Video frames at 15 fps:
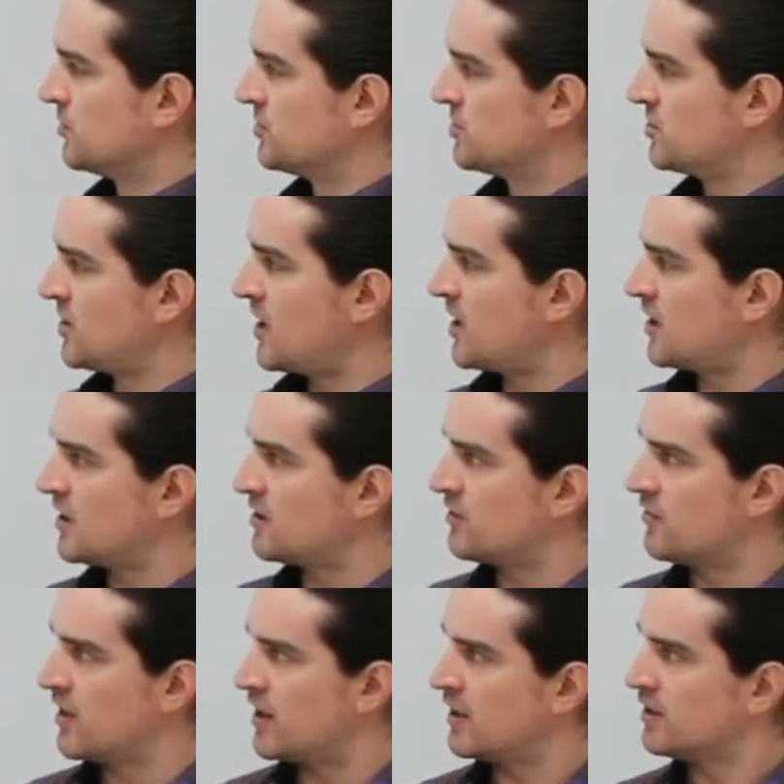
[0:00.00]
to say
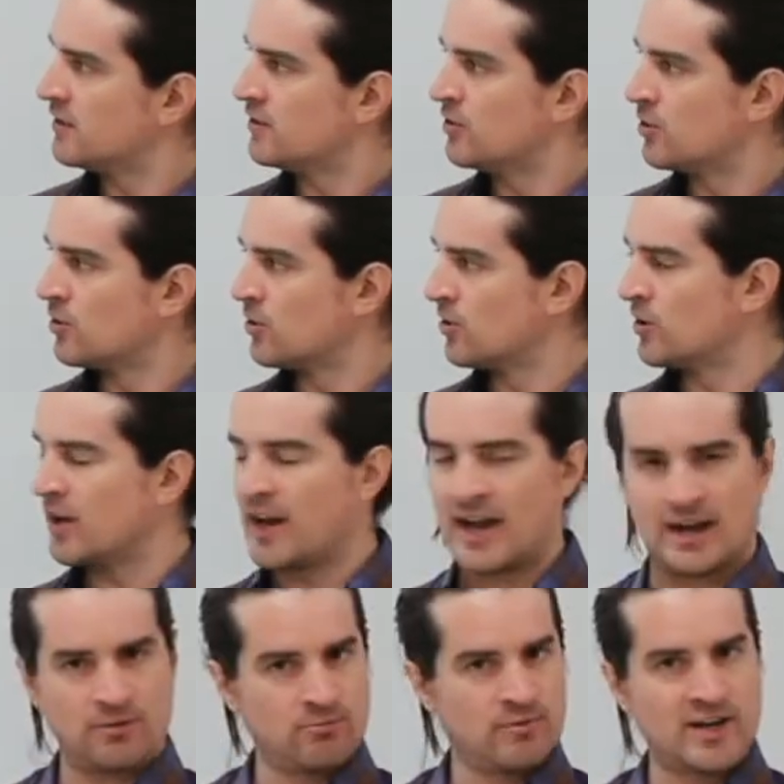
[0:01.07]
that you're
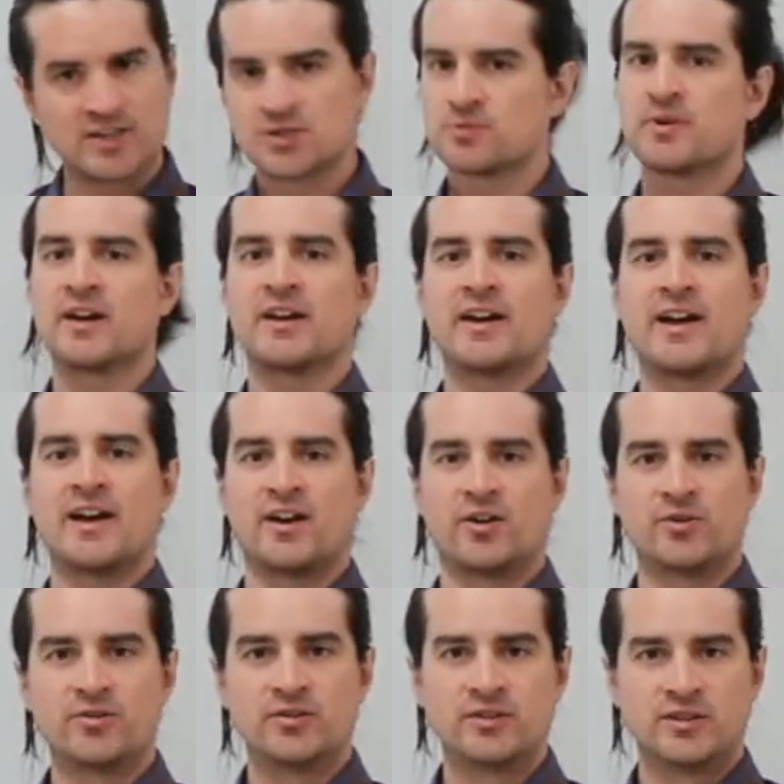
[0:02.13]
at rest right
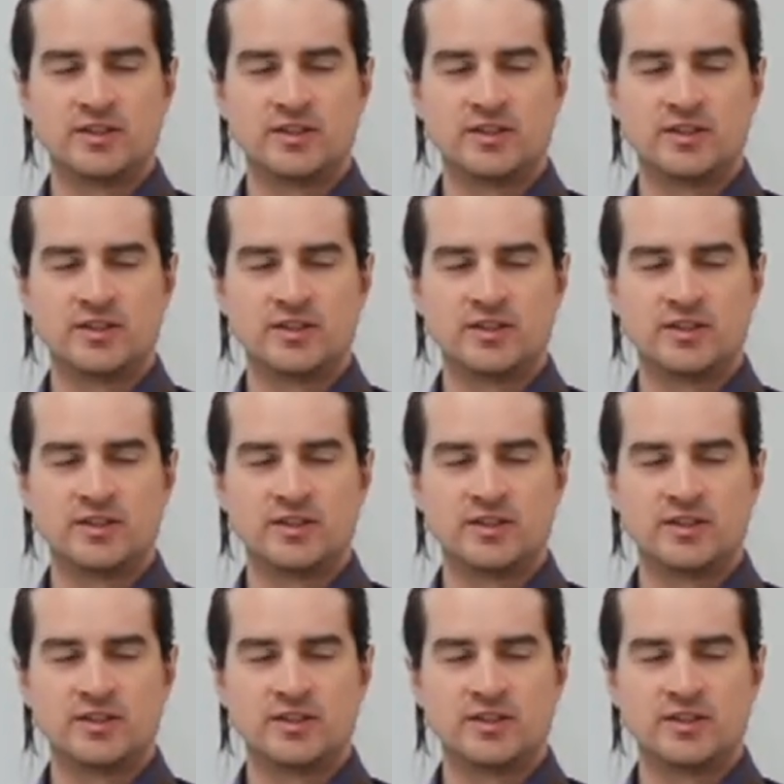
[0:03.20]
now